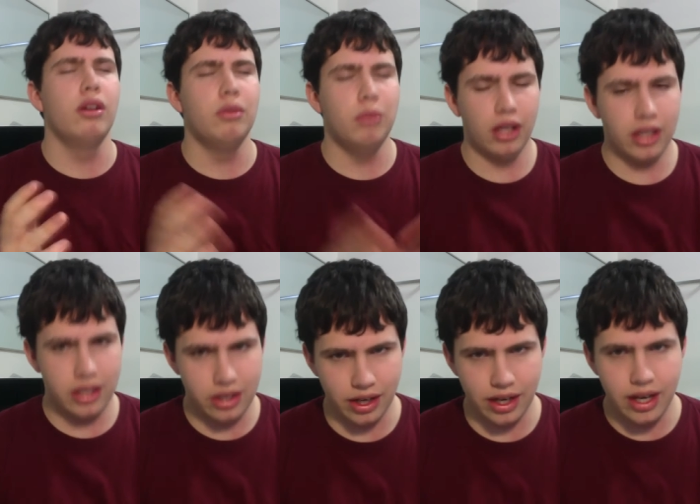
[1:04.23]
really
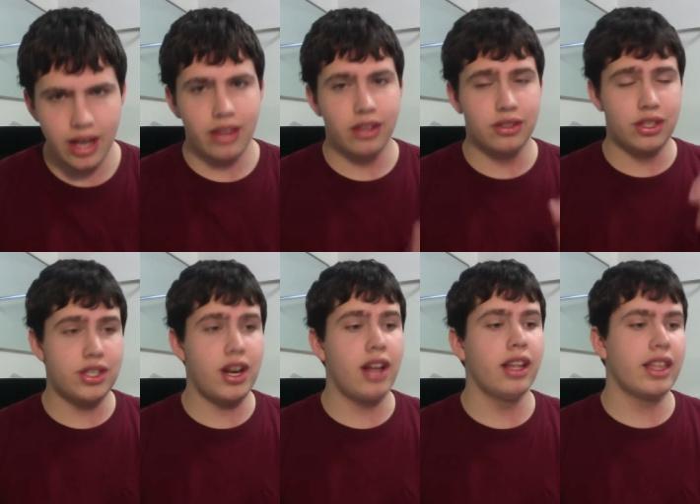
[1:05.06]
good. There's a
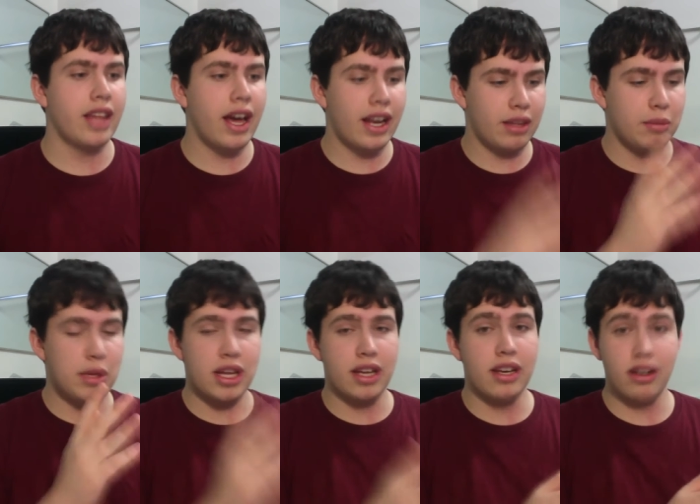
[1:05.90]
shot like that
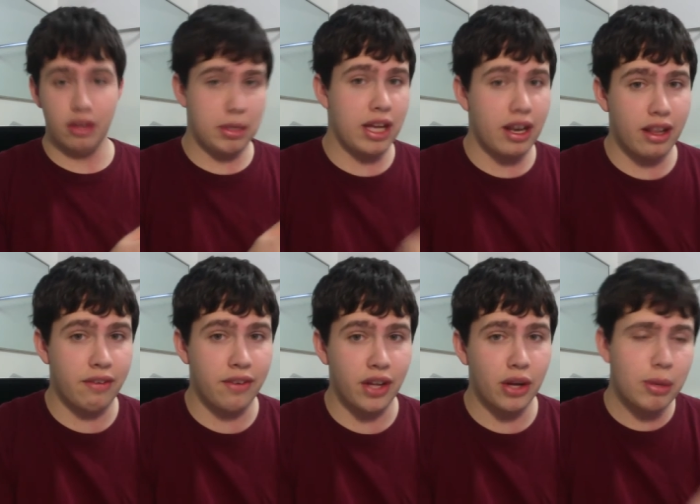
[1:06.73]
at near the beginning of the
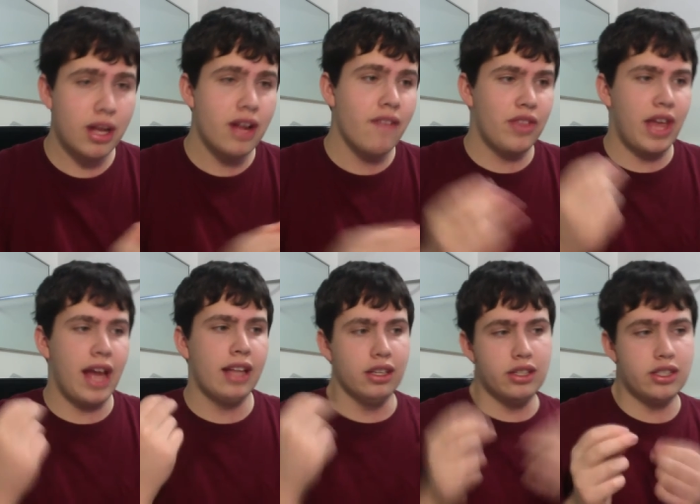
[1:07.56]
film that
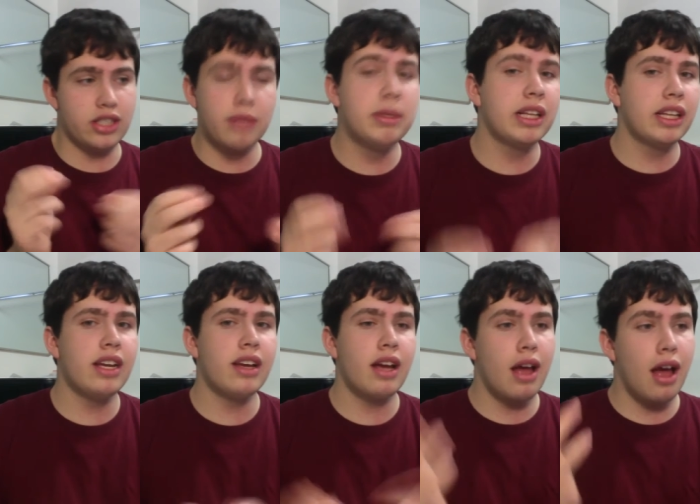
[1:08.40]
legitimately
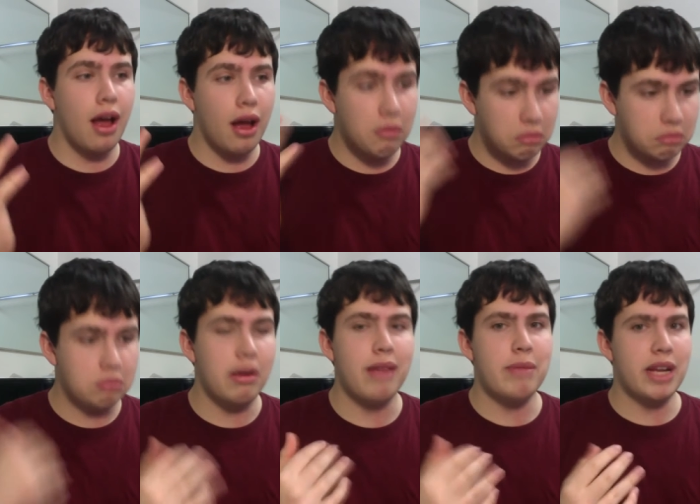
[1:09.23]

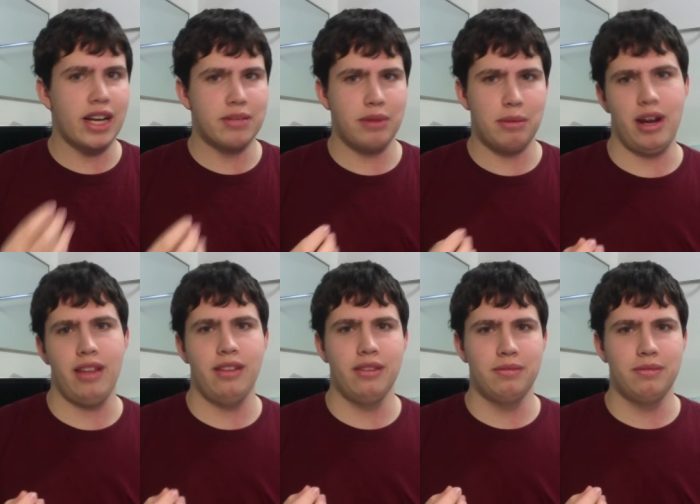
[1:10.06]
made me catch my breath.